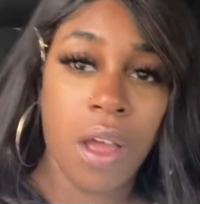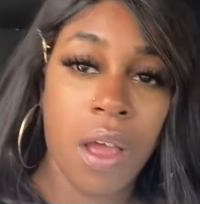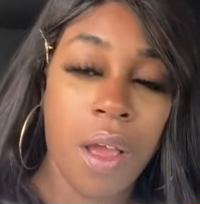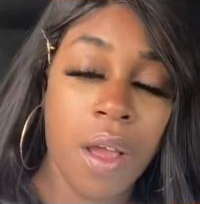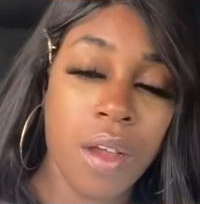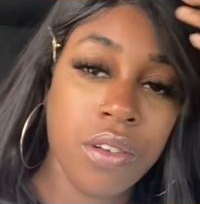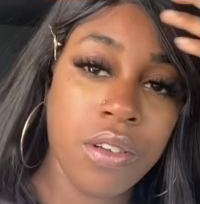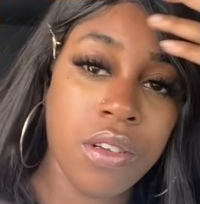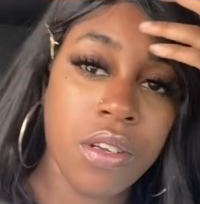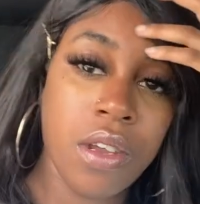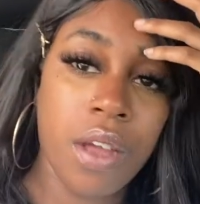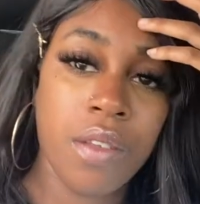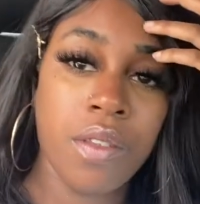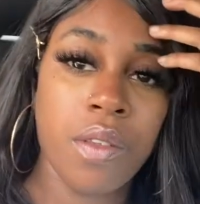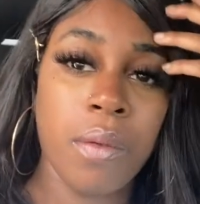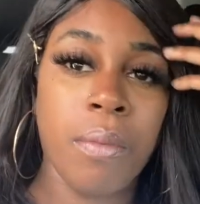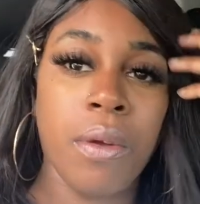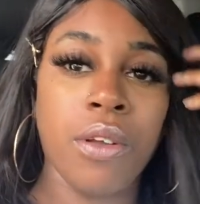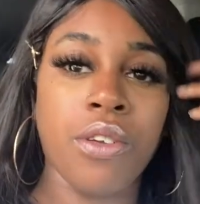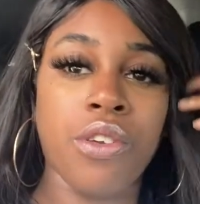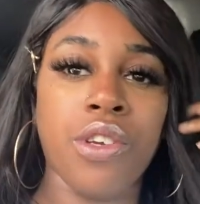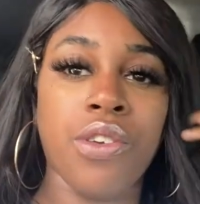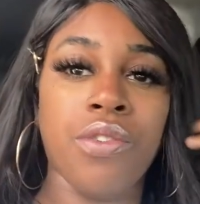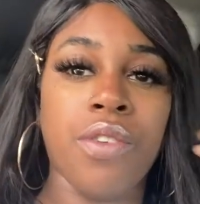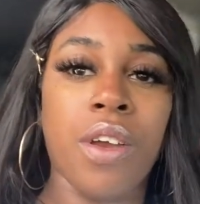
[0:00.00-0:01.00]
I actually got the
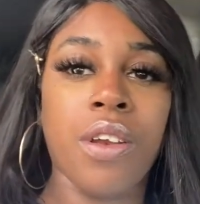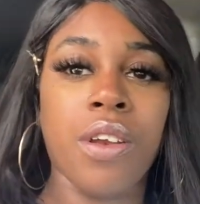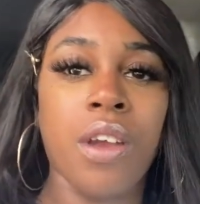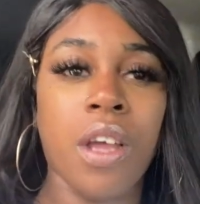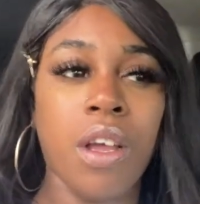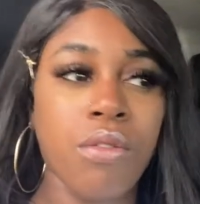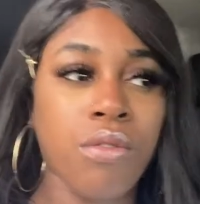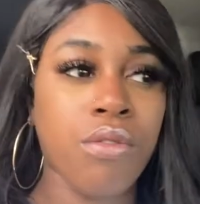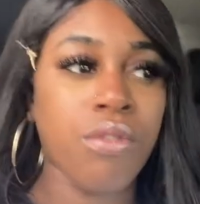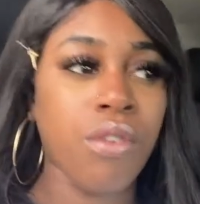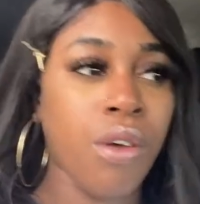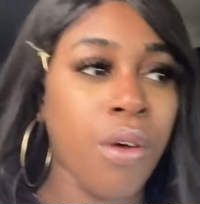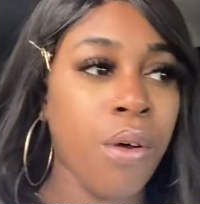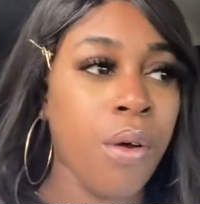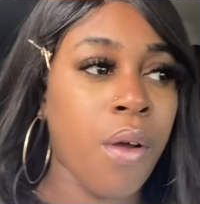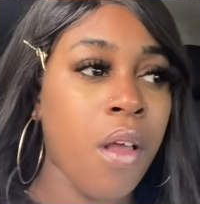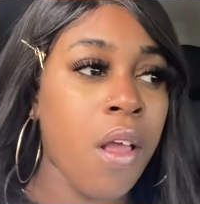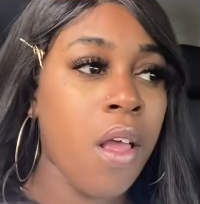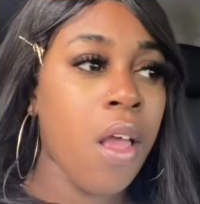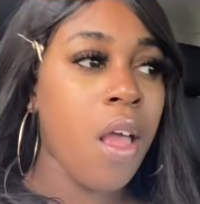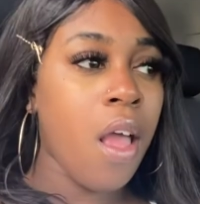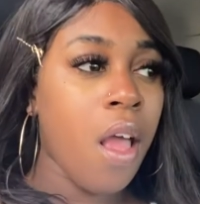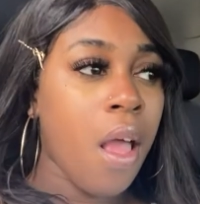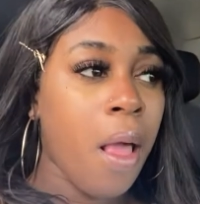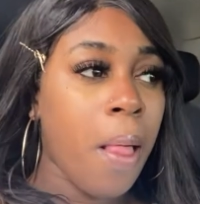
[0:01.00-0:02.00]
munchies right now, so
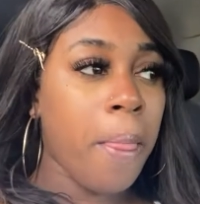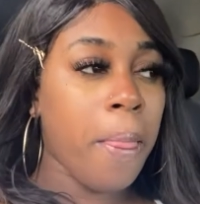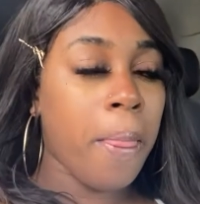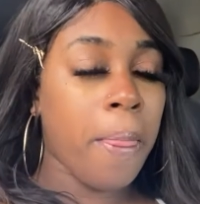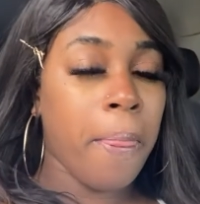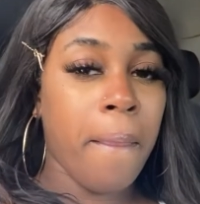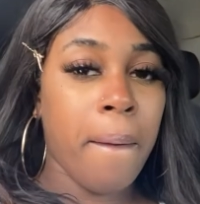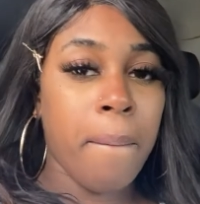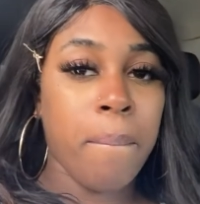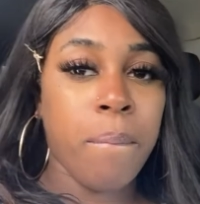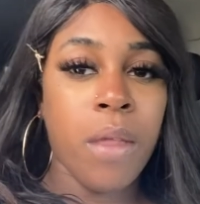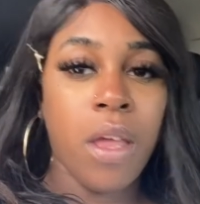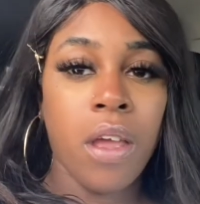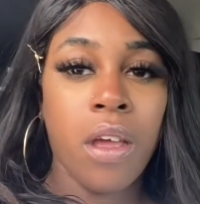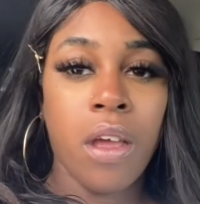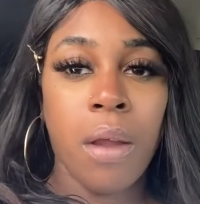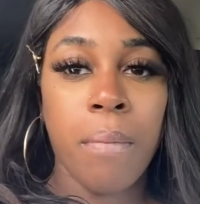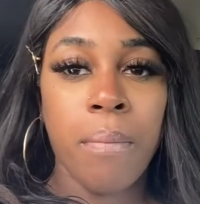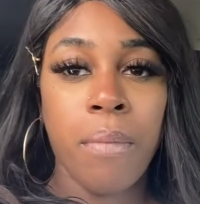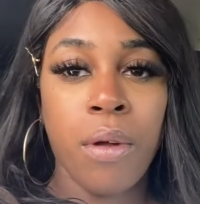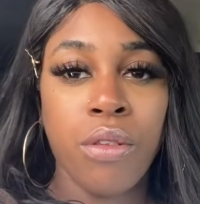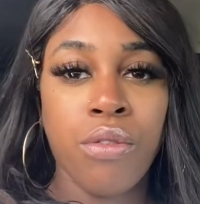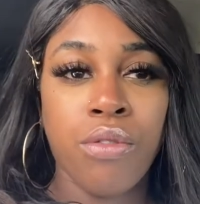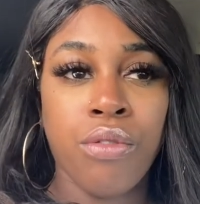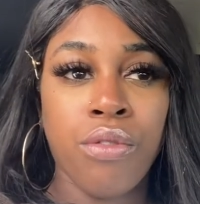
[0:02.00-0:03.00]
I think
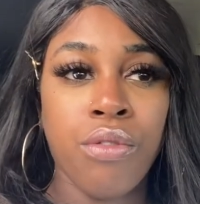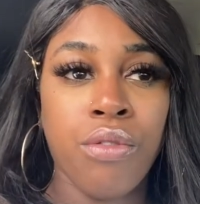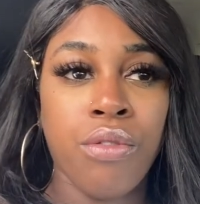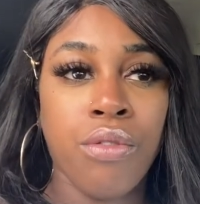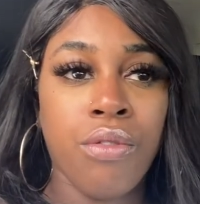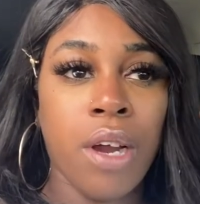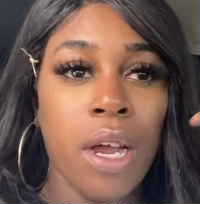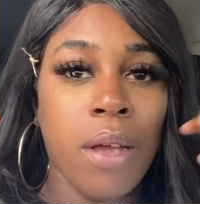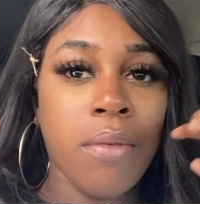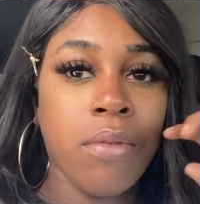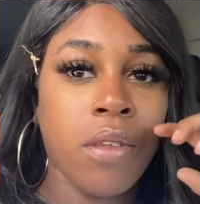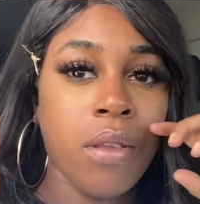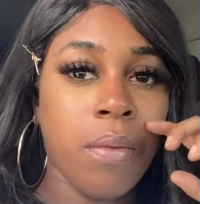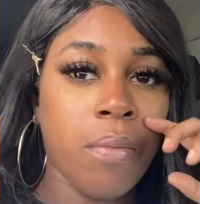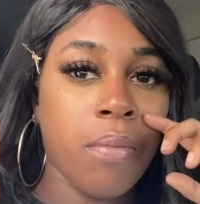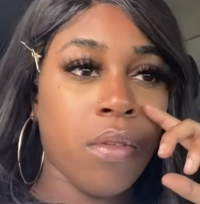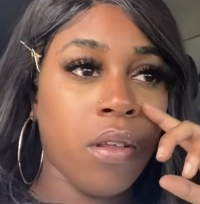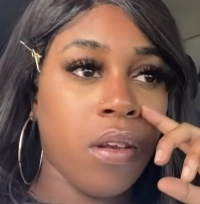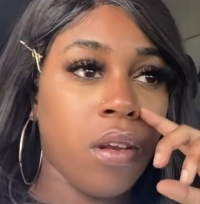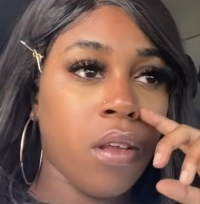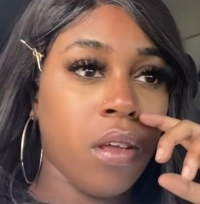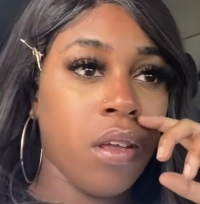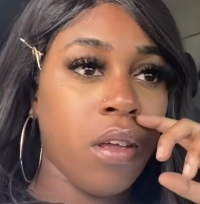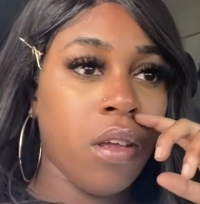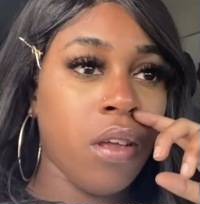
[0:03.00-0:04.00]
I'm about to go grab
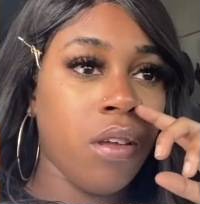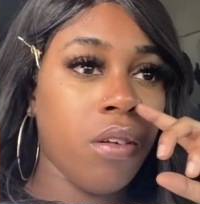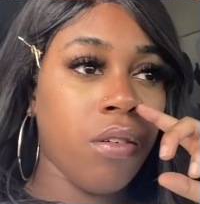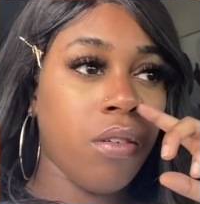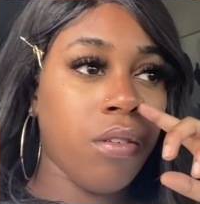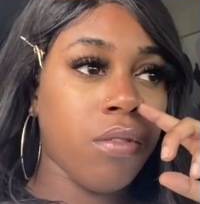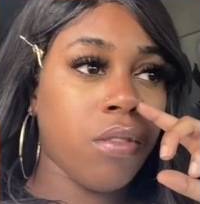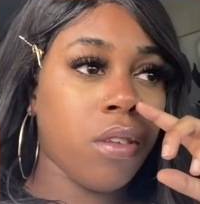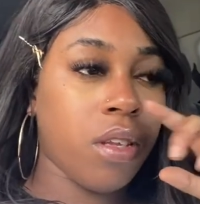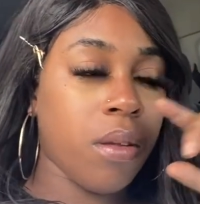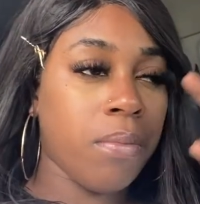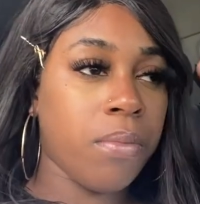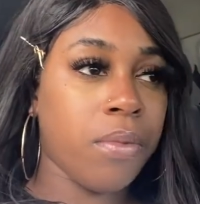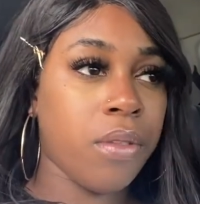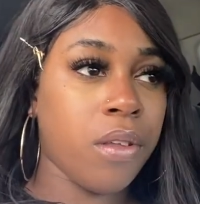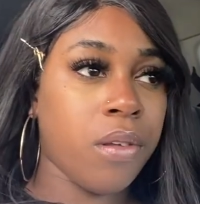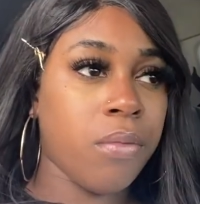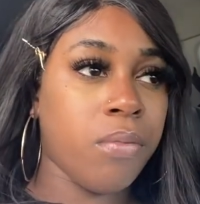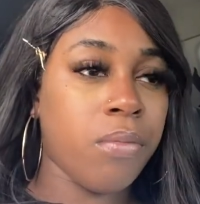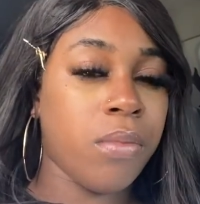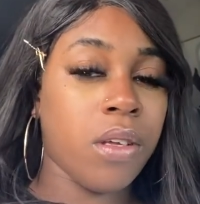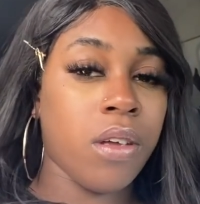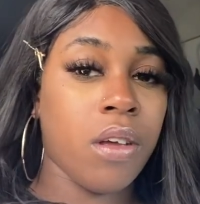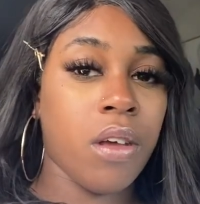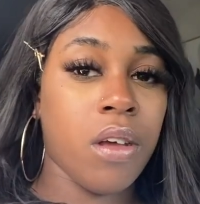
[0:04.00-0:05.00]
something to eat or
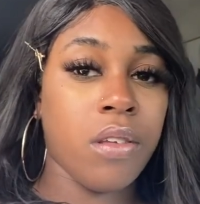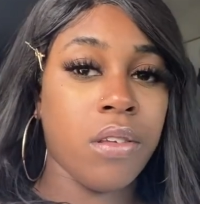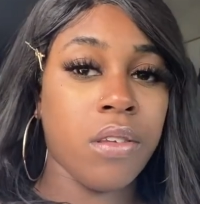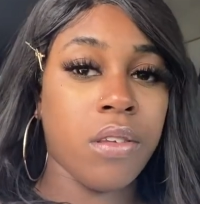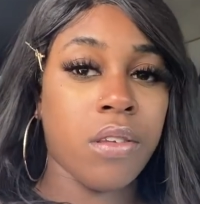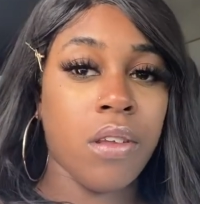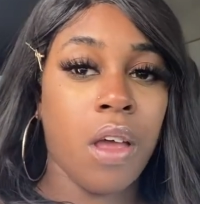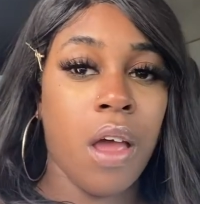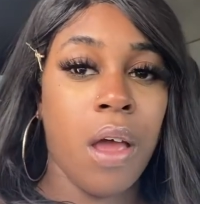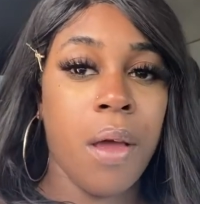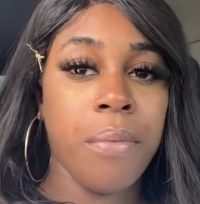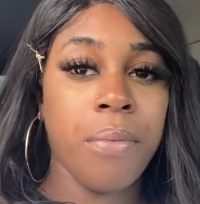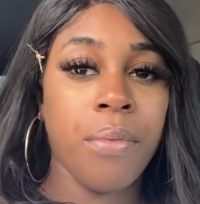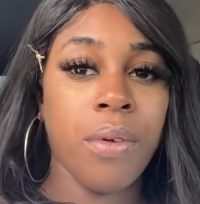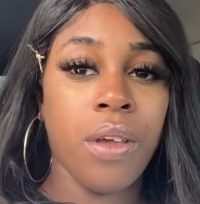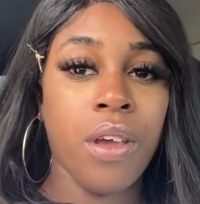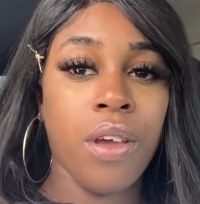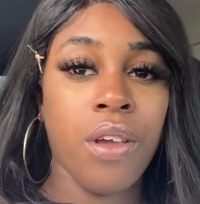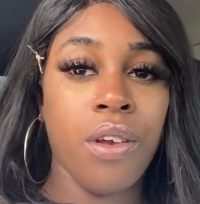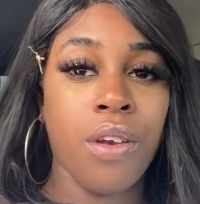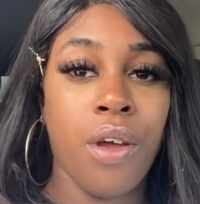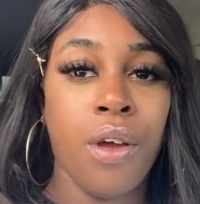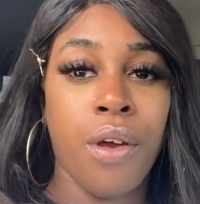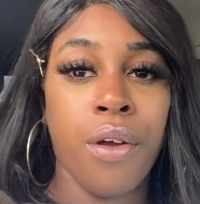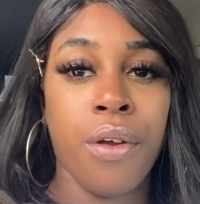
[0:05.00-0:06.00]
something because I'm
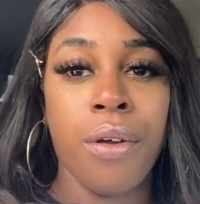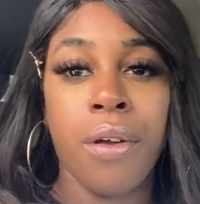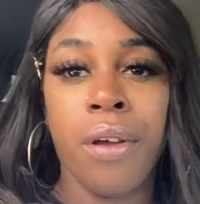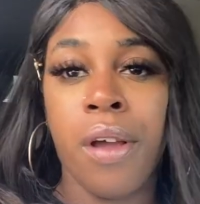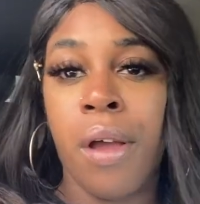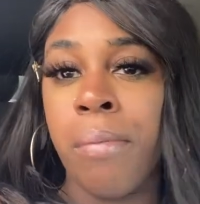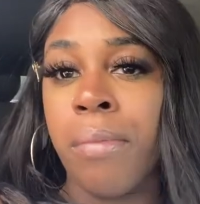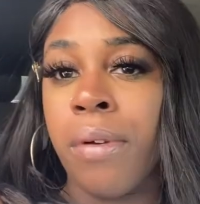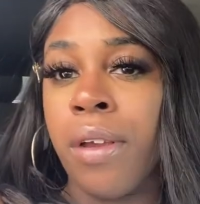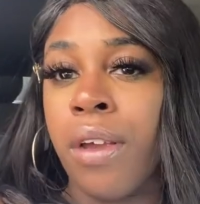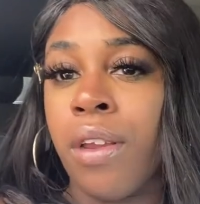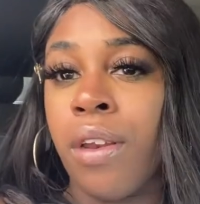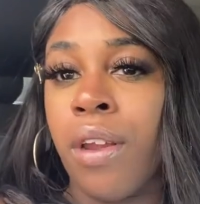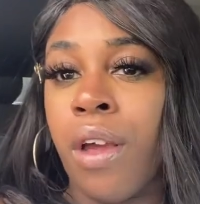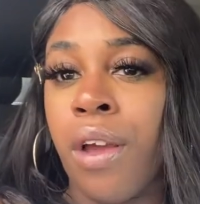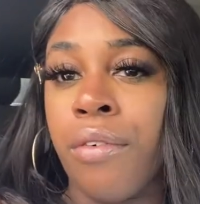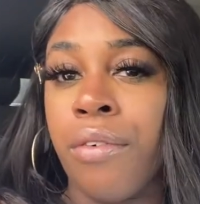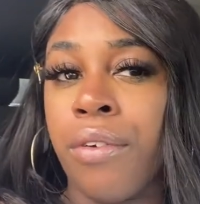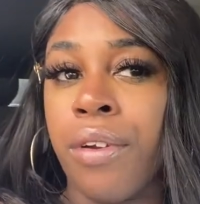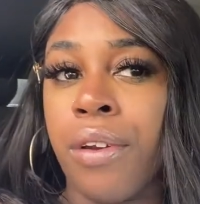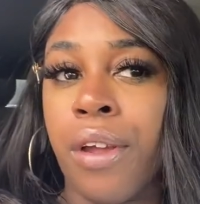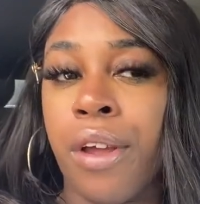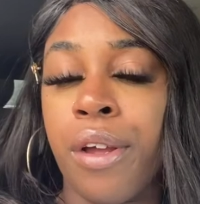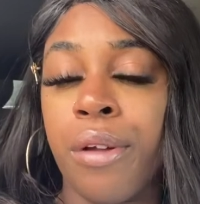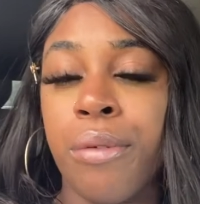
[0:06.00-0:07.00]
getting hung I'm getting
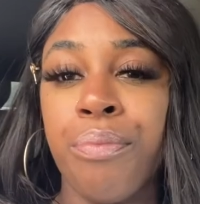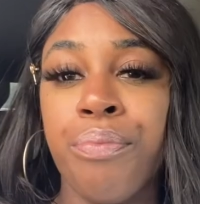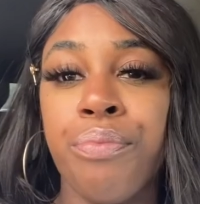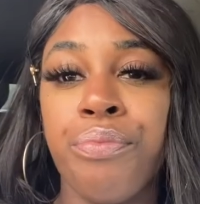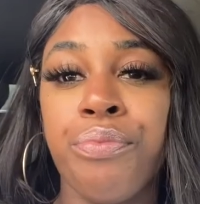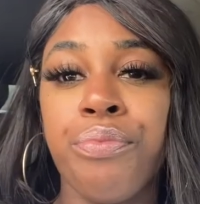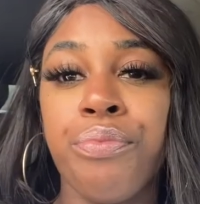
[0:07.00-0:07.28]
hungry now.